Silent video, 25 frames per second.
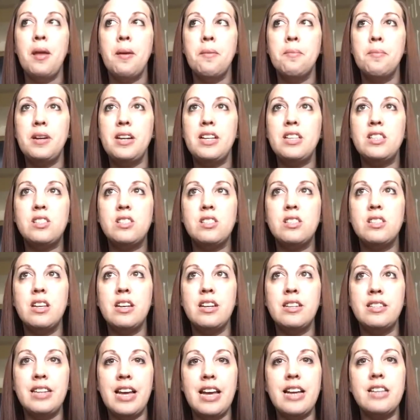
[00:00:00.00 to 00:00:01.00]
But
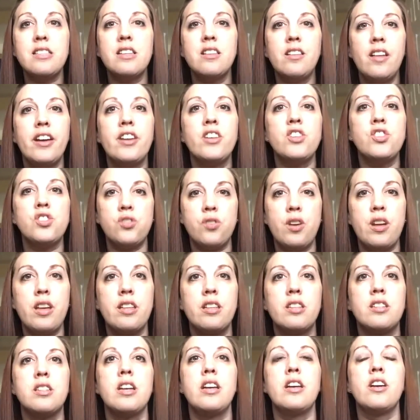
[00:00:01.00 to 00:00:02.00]
it takes a lot of
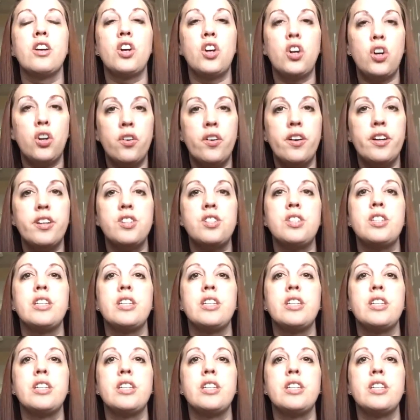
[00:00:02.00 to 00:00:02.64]
strength and courage